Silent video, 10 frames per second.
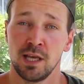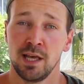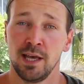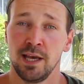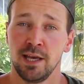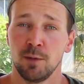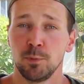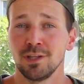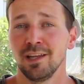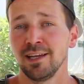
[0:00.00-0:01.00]
And I'll
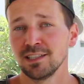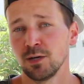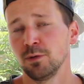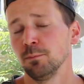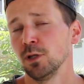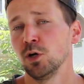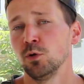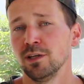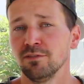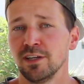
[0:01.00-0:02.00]
put the link down
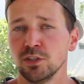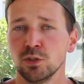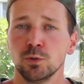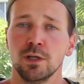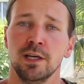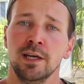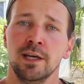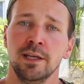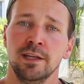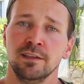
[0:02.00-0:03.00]
below if I do,
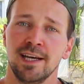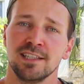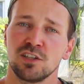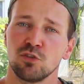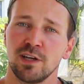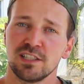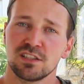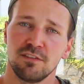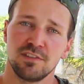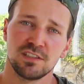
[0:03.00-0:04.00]
and in the end credits
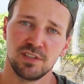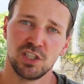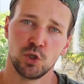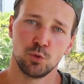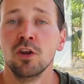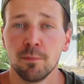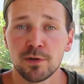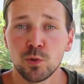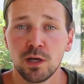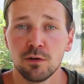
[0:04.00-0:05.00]
of this video. Number
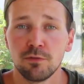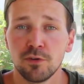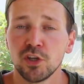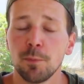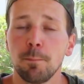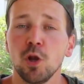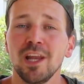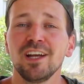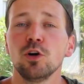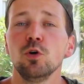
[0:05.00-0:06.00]
12, the
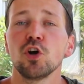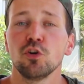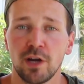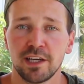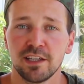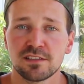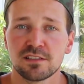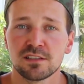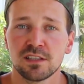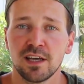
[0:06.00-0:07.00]
political
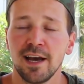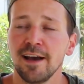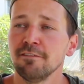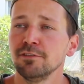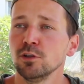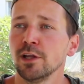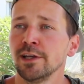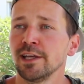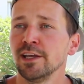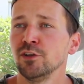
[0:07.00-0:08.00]
correctness. I feel
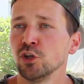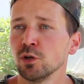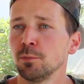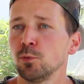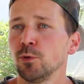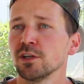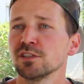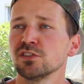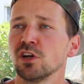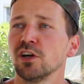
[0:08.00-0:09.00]
like in Europe we are
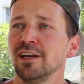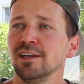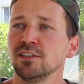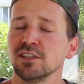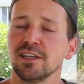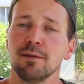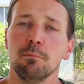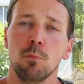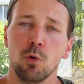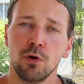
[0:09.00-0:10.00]
starting to get
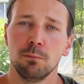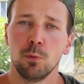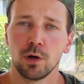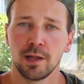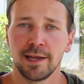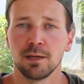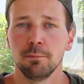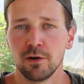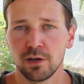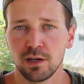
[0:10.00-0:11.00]
more and more like
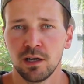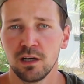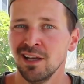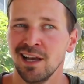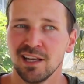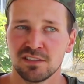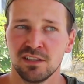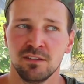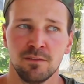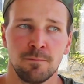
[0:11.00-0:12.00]
America, as
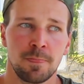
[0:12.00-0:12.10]
in,